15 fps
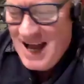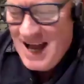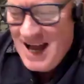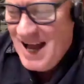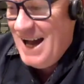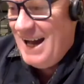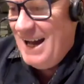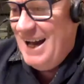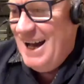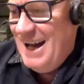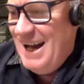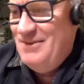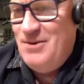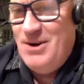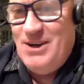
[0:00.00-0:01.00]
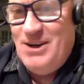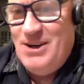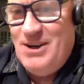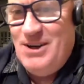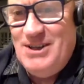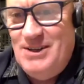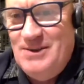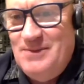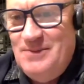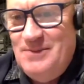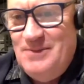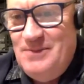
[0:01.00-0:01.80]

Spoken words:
All right. All right. Good.